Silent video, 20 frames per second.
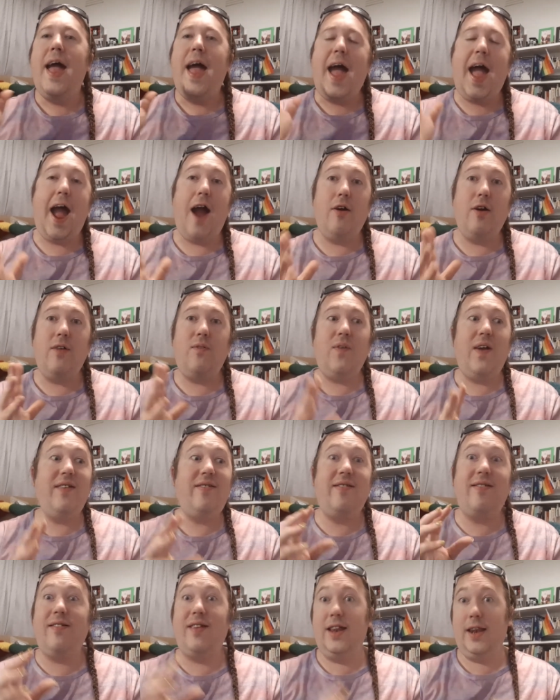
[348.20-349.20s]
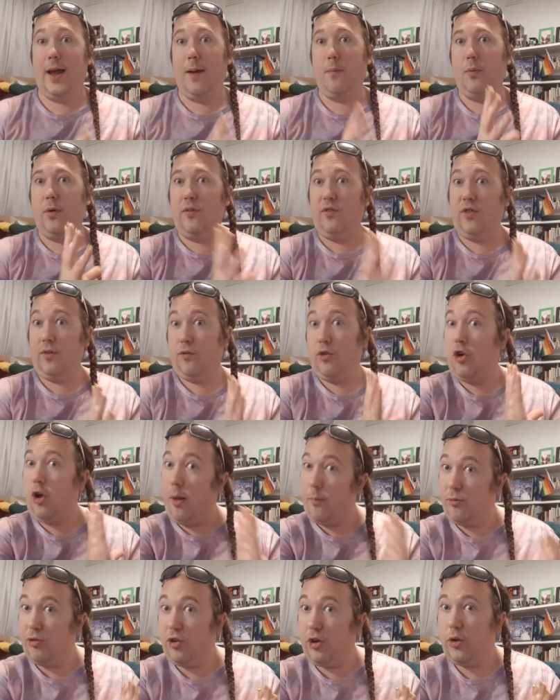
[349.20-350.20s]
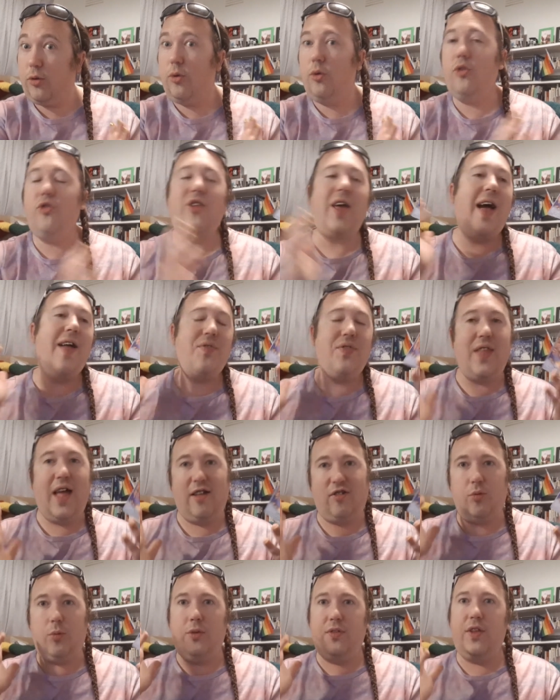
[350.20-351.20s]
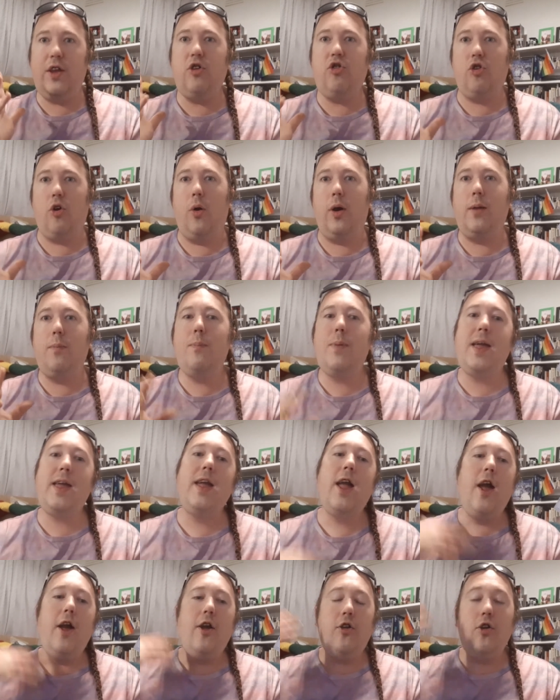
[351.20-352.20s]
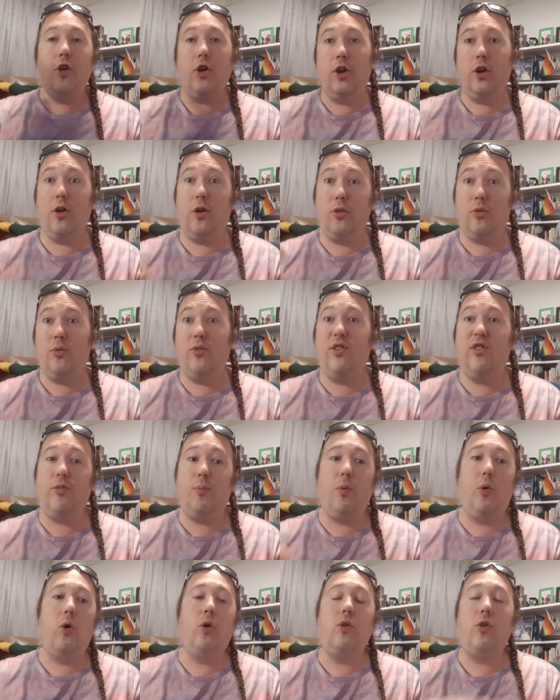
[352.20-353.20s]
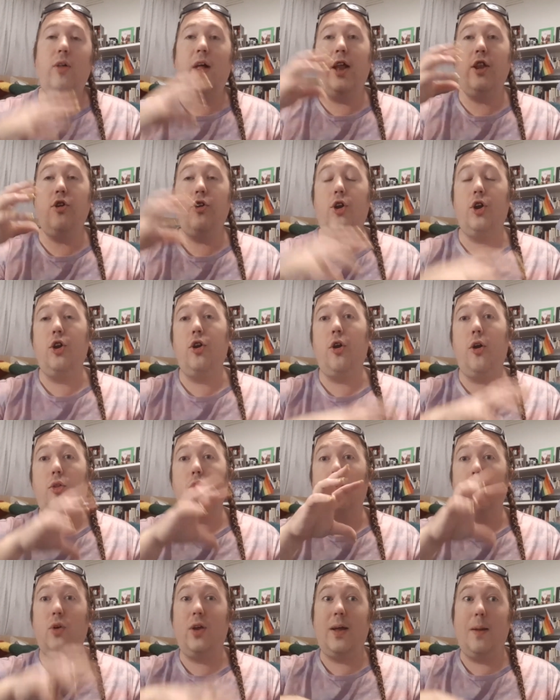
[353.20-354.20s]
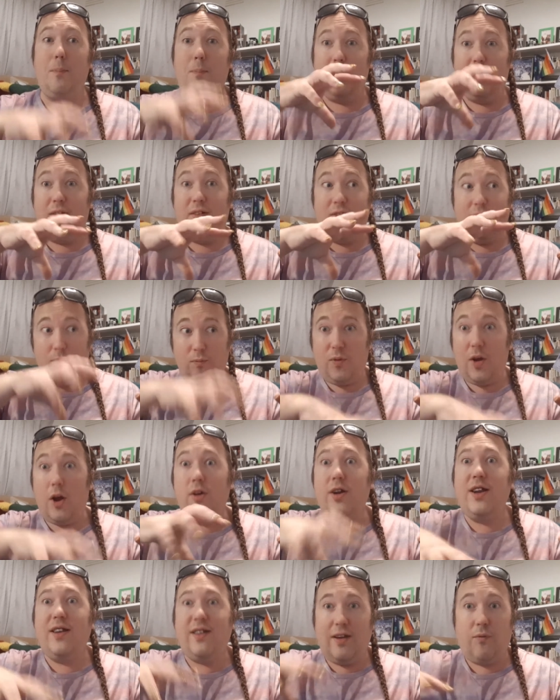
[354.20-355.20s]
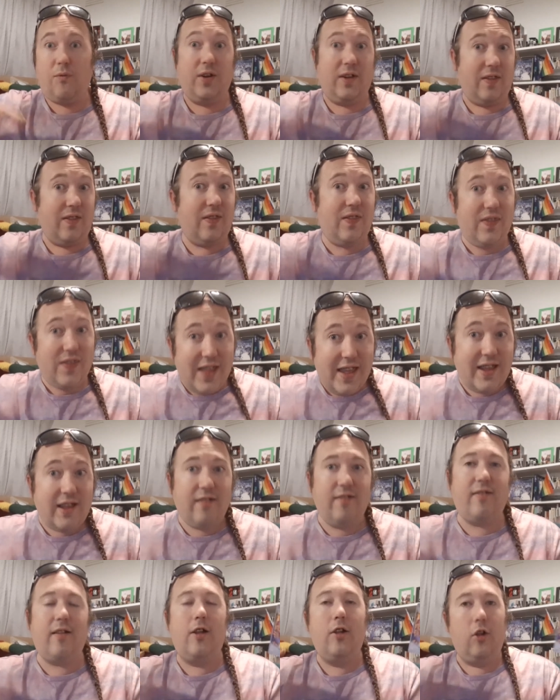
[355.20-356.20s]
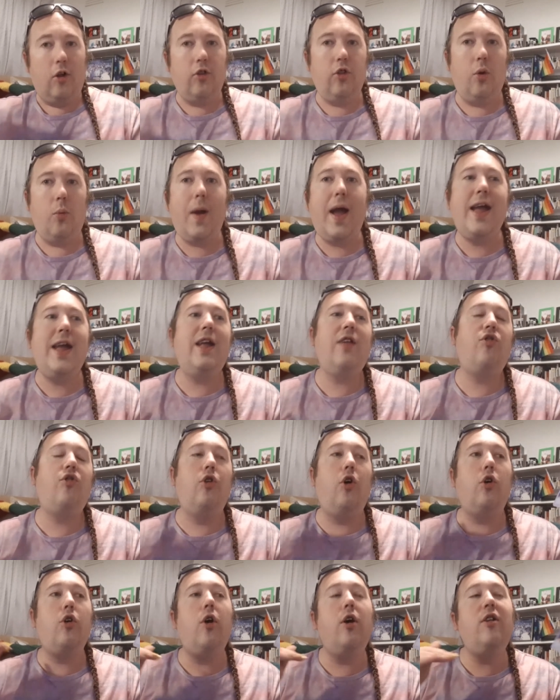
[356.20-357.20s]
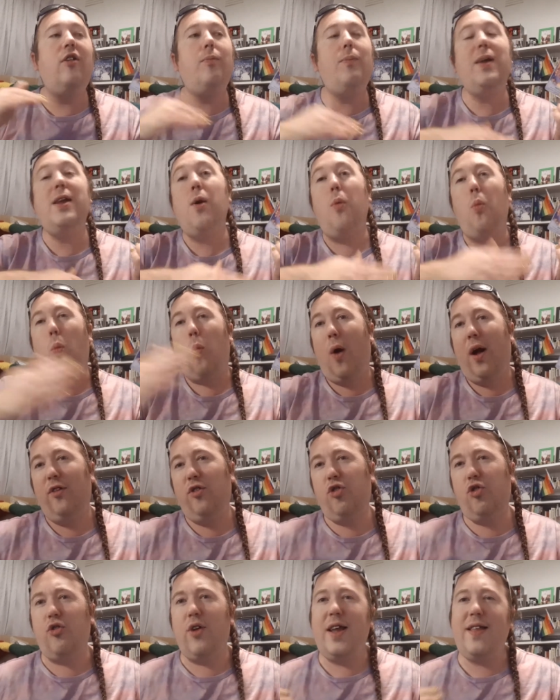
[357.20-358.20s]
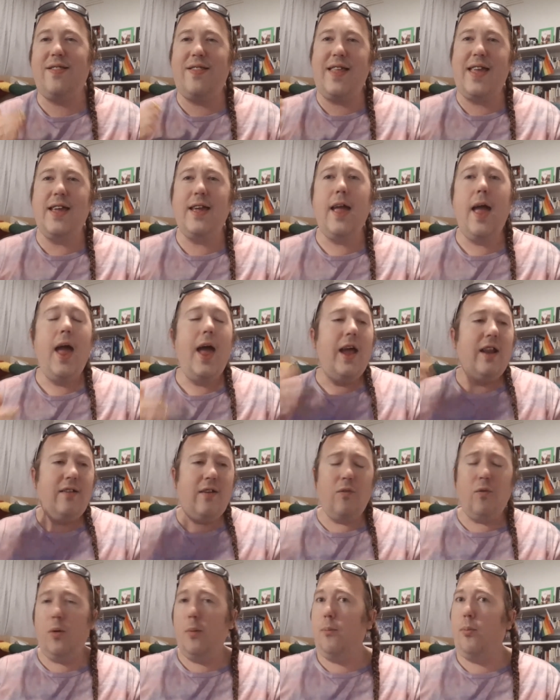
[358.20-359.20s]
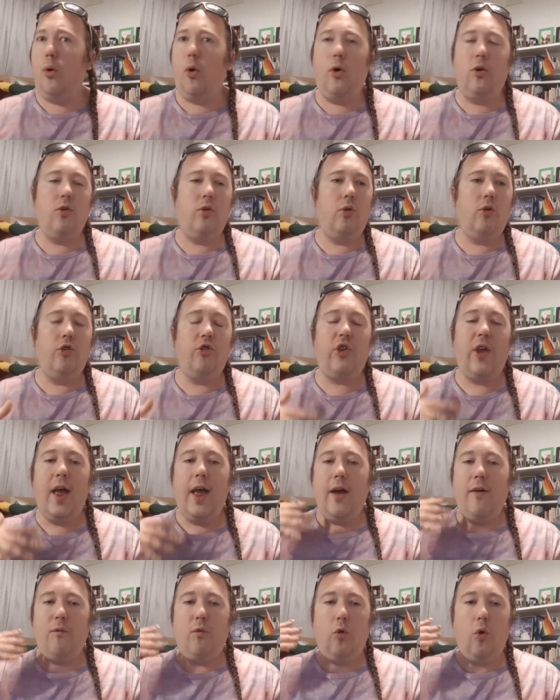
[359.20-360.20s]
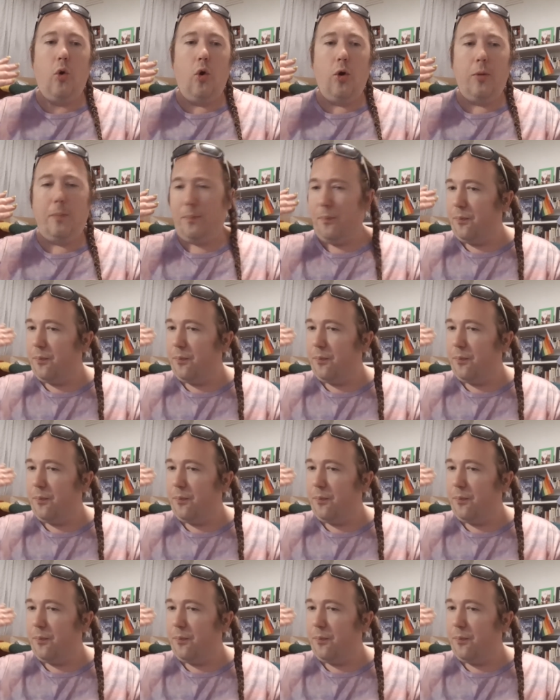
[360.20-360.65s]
Harry faces a number of different obstacles, and that's what they're showing me. You're going to go through this portal, and you're going to go through very different things along the way. It's not going to be one straight thing. Different portals for